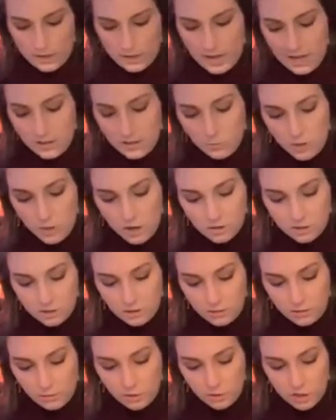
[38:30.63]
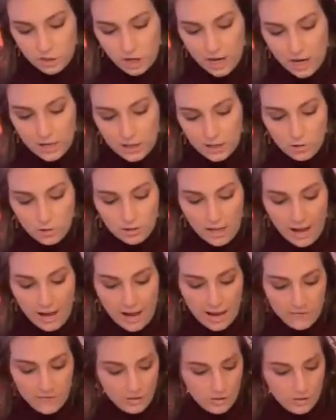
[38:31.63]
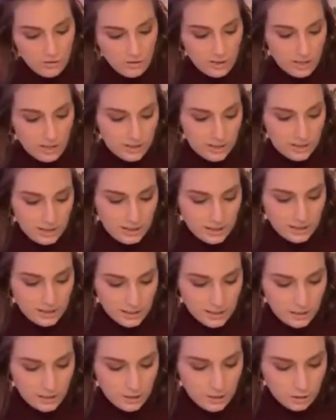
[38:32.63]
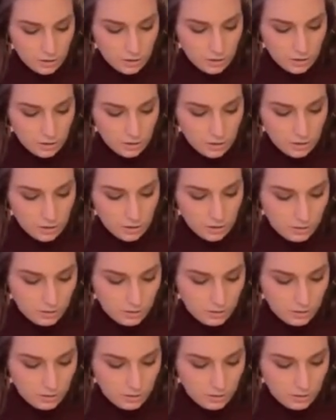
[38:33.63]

And we try and go live and do things like this too,